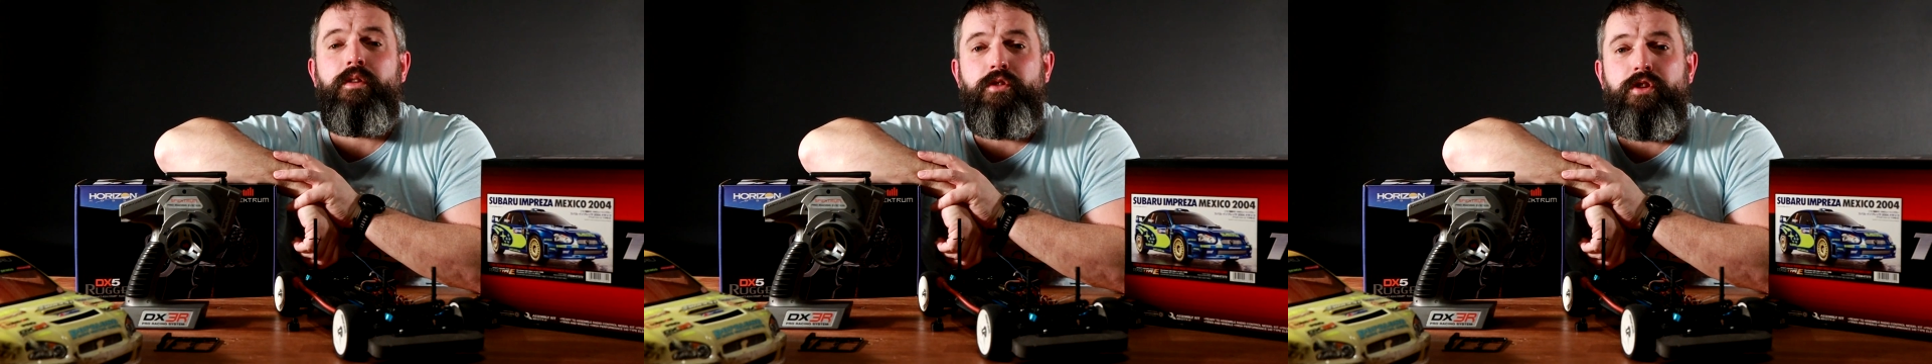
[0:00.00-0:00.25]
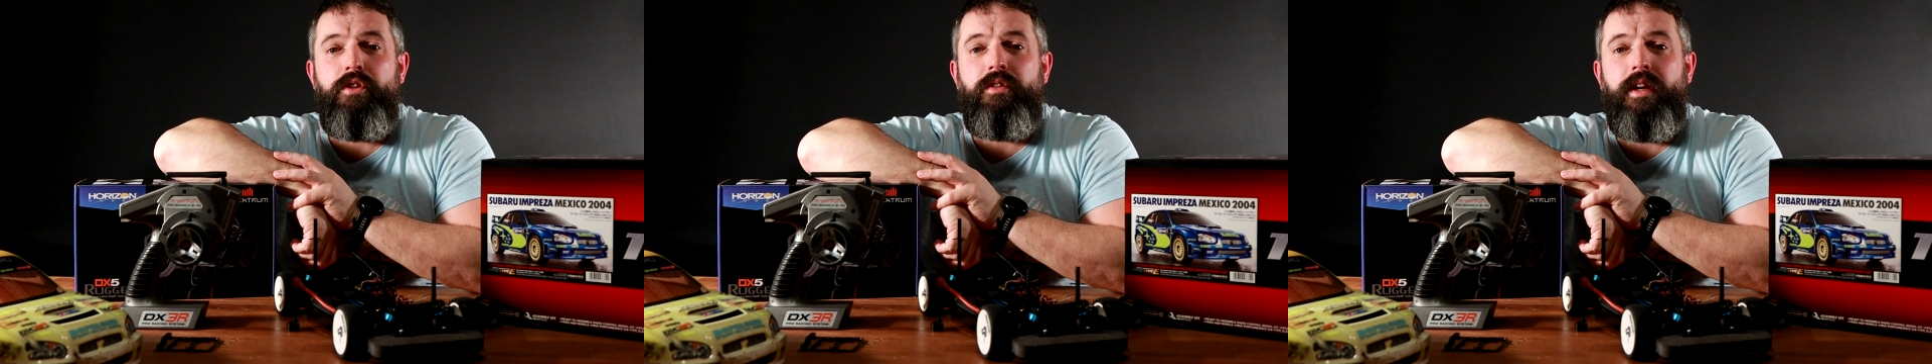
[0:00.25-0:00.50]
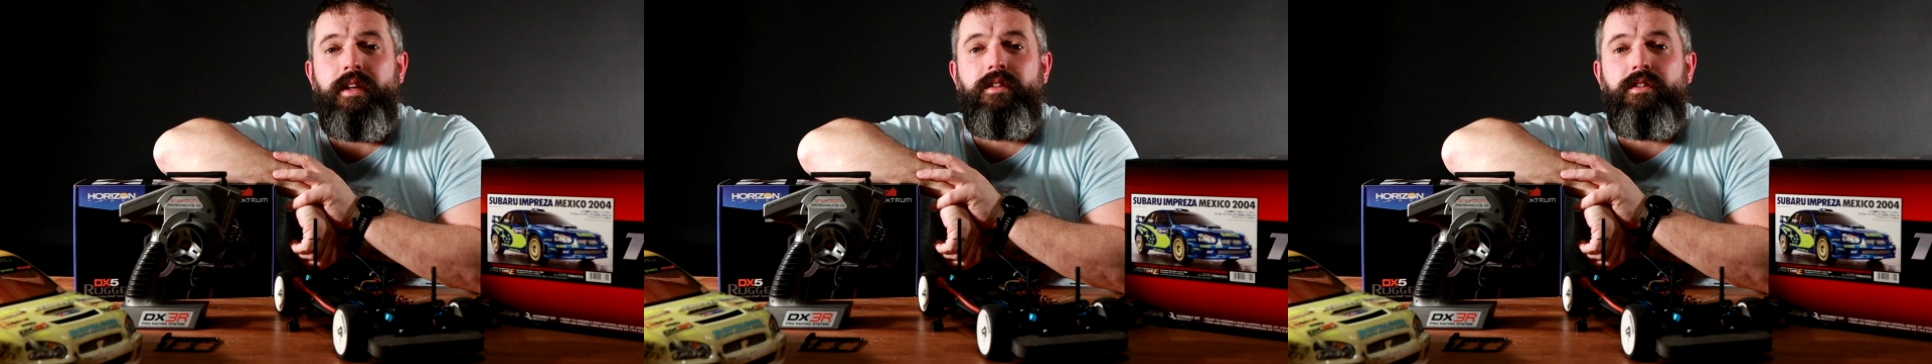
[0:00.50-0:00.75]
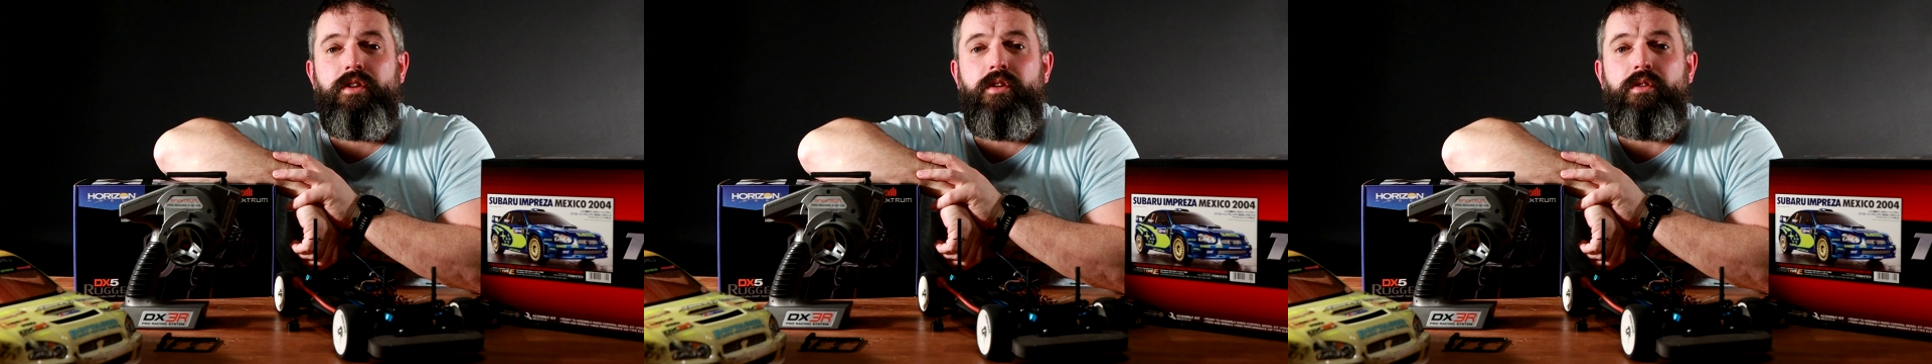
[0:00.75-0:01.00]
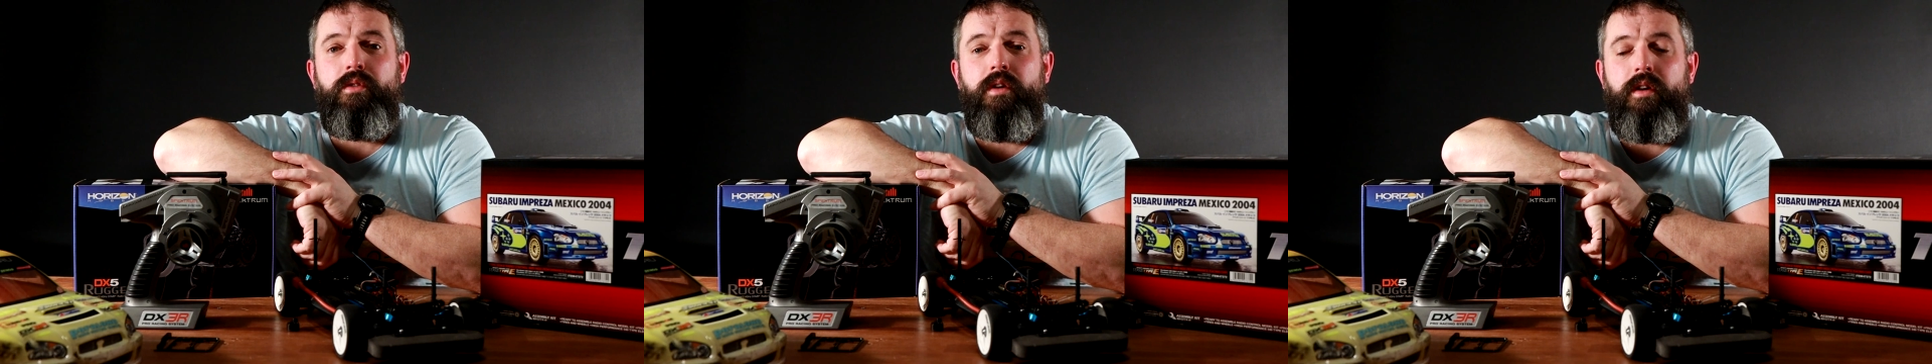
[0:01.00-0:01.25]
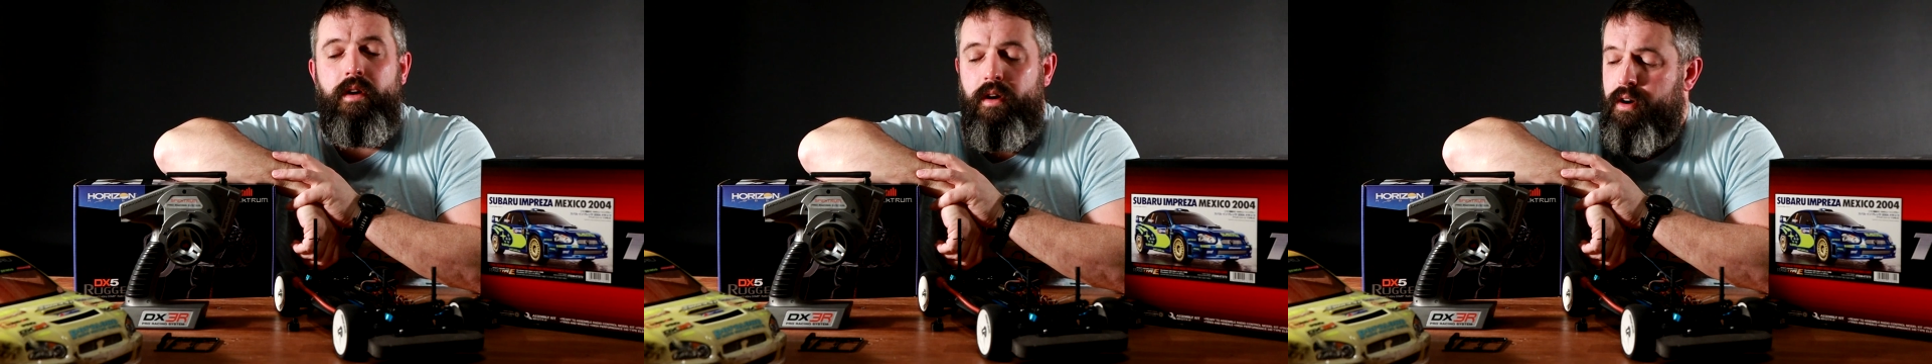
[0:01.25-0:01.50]
do tune in
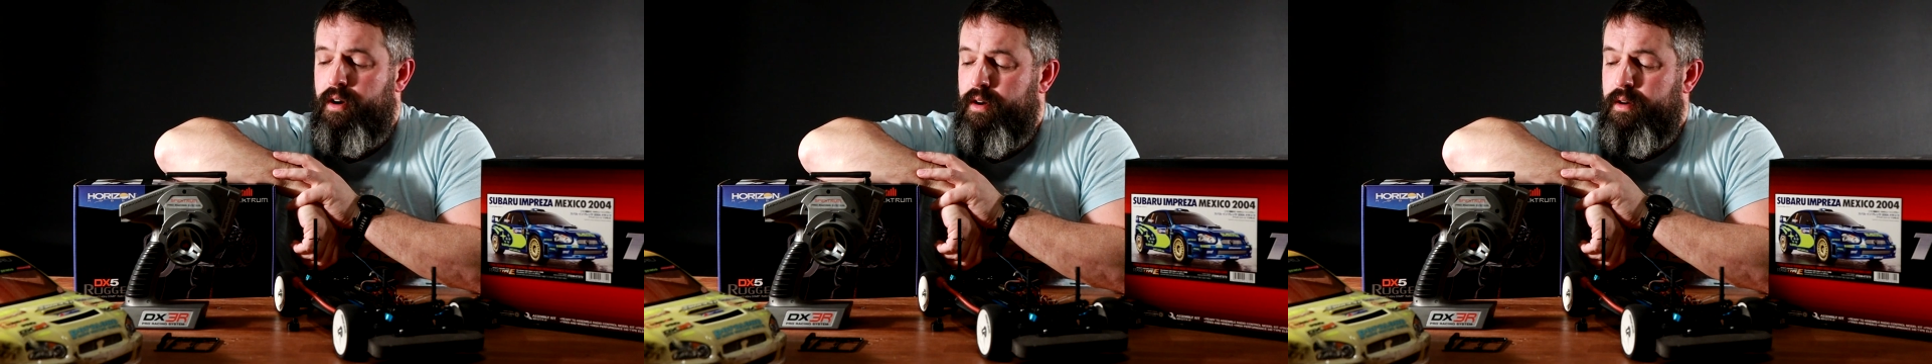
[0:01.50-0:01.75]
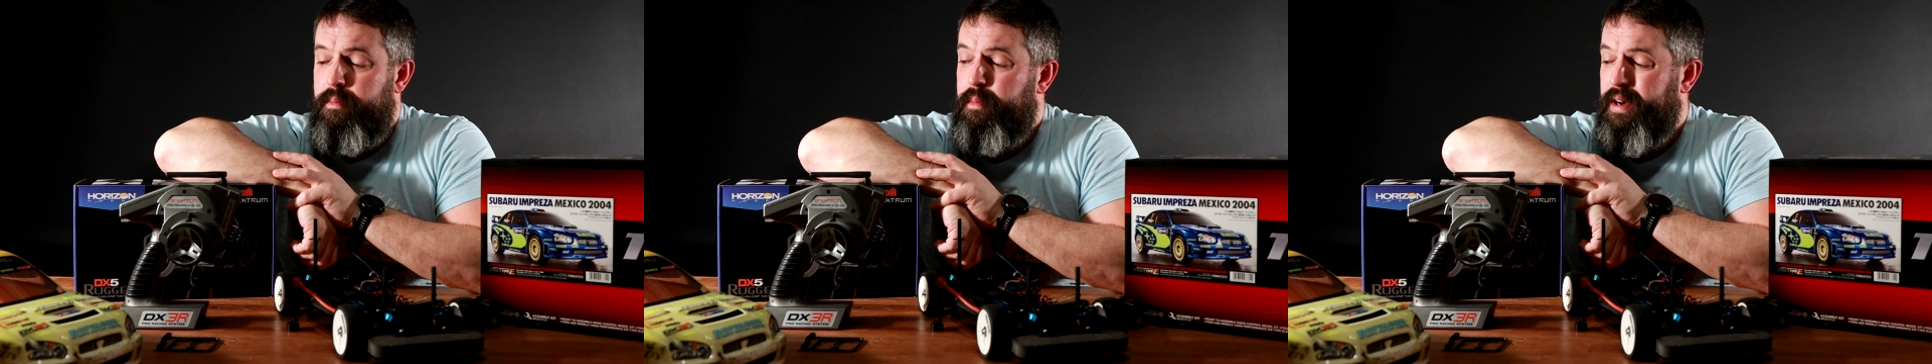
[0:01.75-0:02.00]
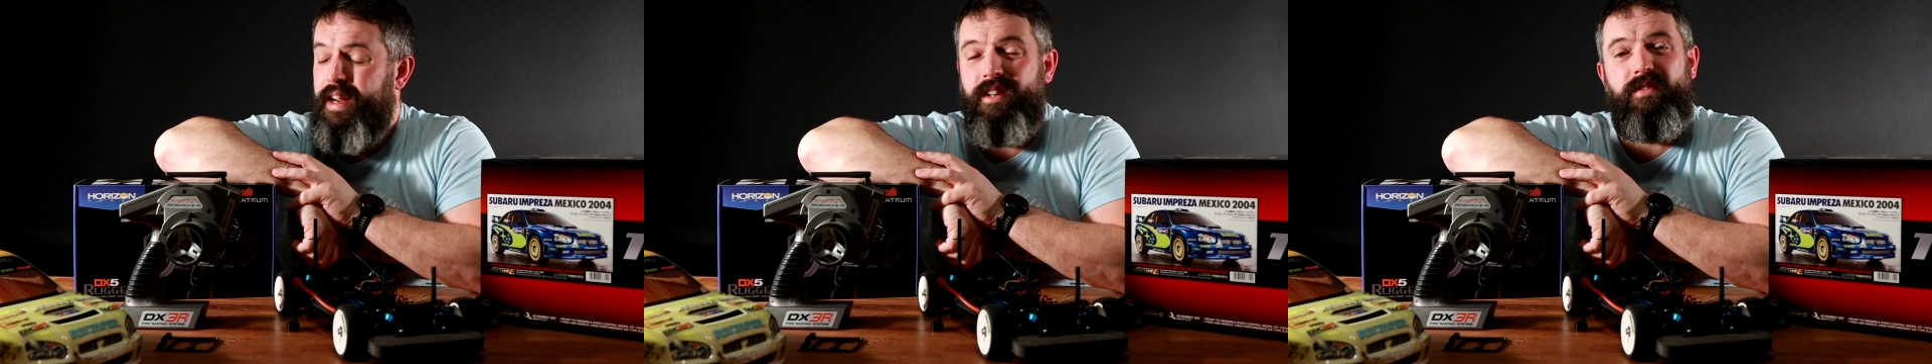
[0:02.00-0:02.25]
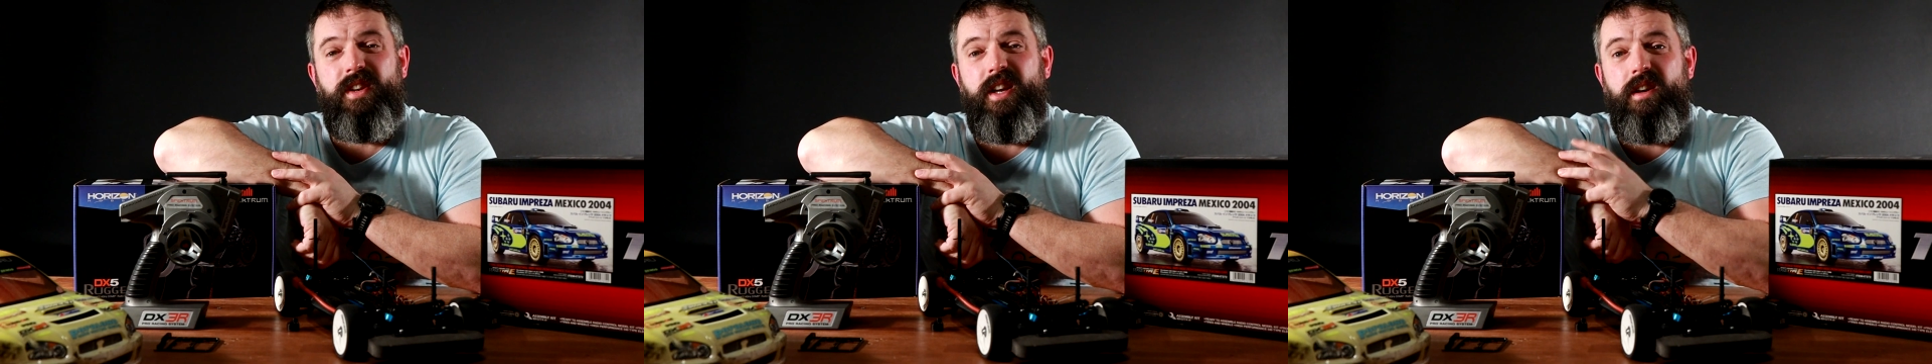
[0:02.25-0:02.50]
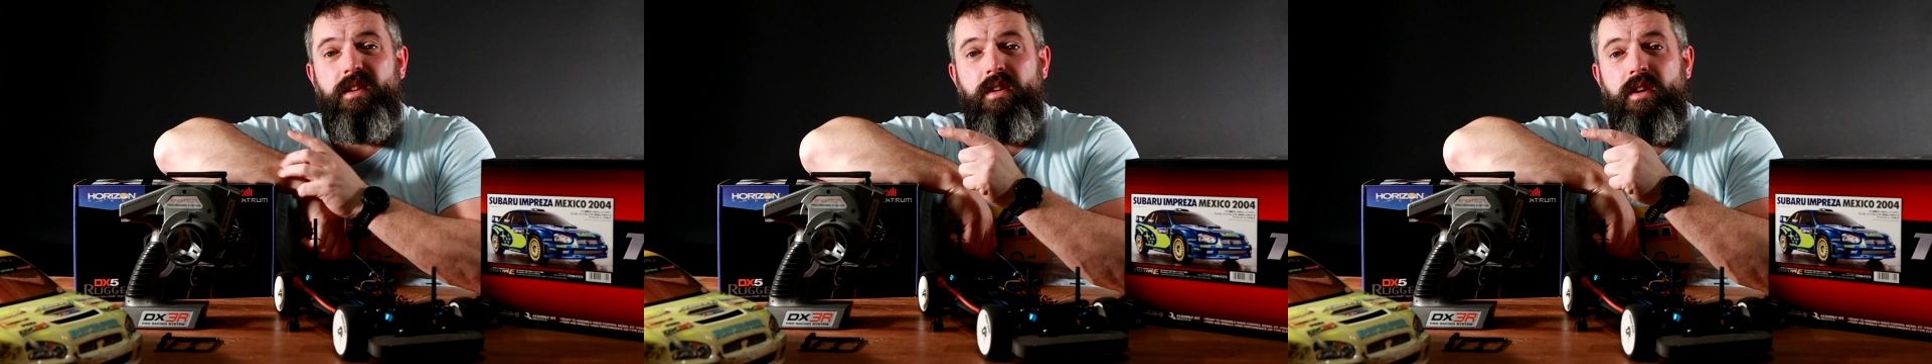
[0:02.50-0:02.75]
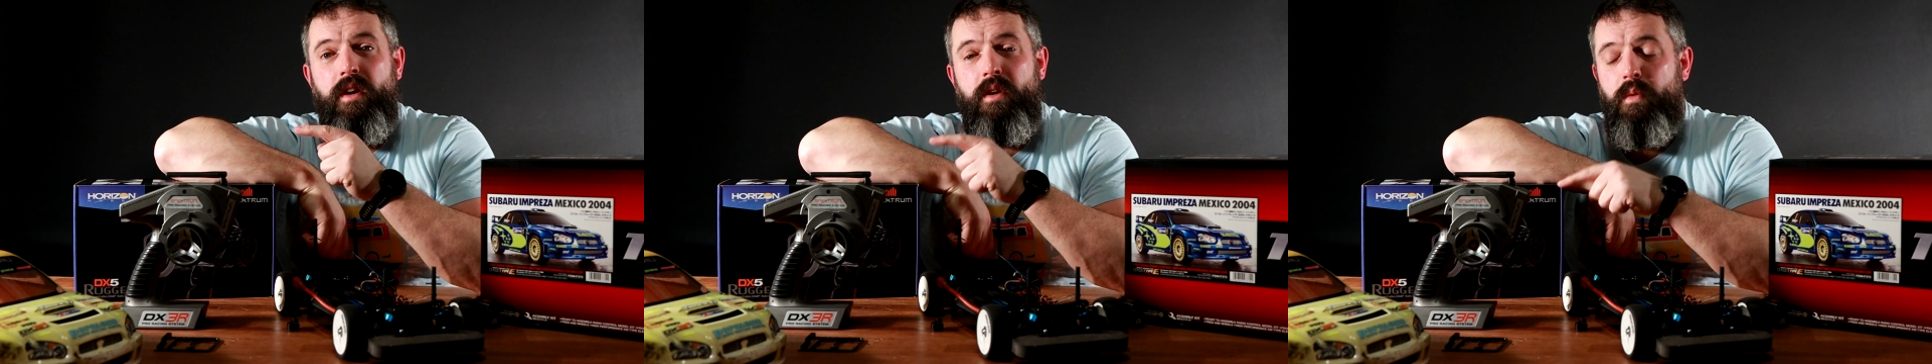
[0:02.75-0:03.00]
to my next video,